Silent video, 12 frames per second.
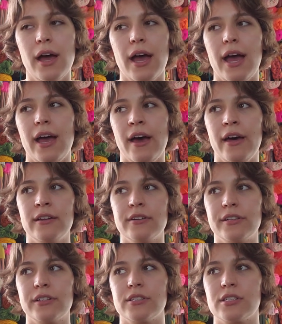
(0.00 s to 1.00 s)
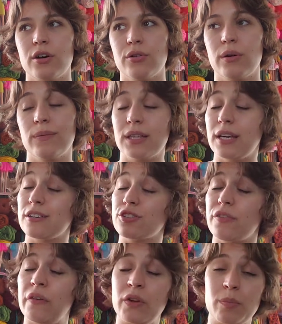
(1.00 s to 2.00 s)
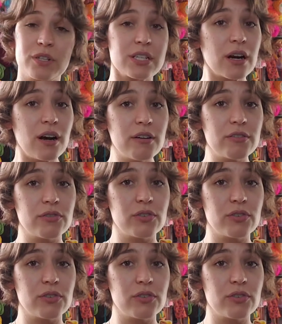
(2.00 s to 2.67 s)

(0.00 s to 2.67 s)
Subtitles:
And so then with the extra 50% off,